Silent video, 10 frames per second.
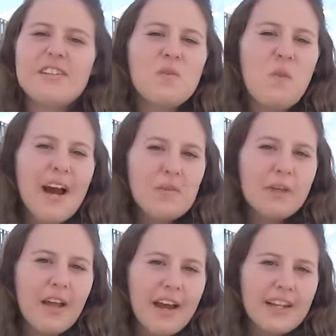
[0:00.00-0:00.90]
So why are
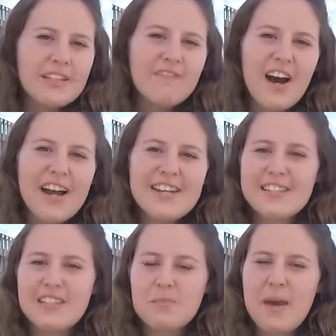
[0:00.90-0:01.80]
we lighting fires
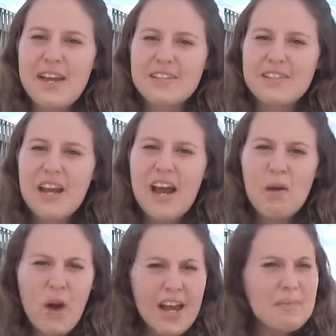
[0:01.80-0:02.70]
in space?
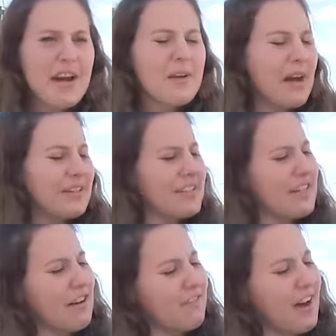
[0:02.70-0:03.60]
And why am I about to
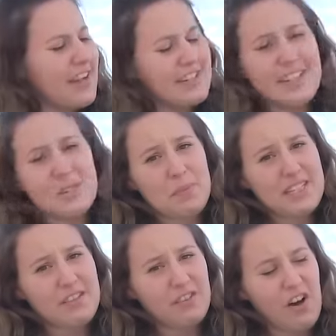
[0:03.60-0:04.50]
set fire to this
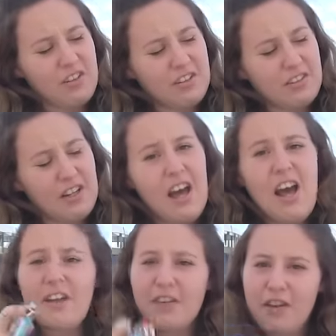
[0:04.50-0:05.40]
piece of cotton?
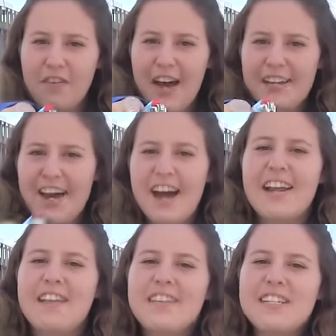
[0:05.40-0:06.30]
You'll find out
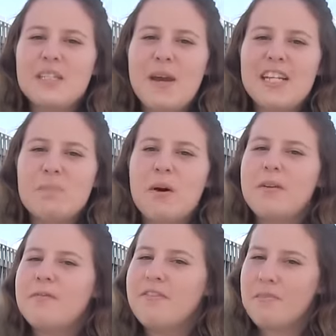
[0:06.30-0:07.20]
in this space
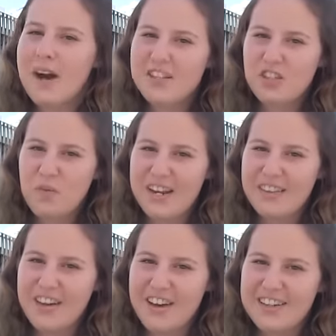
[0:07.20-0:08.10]
pod for March
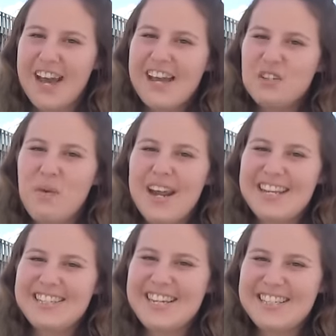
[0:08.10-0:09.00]
23rd,
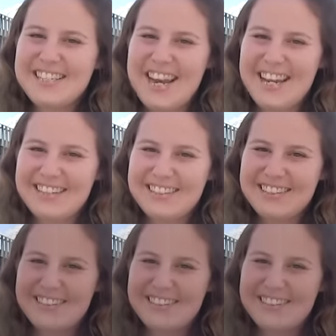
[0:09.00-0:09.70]
2016.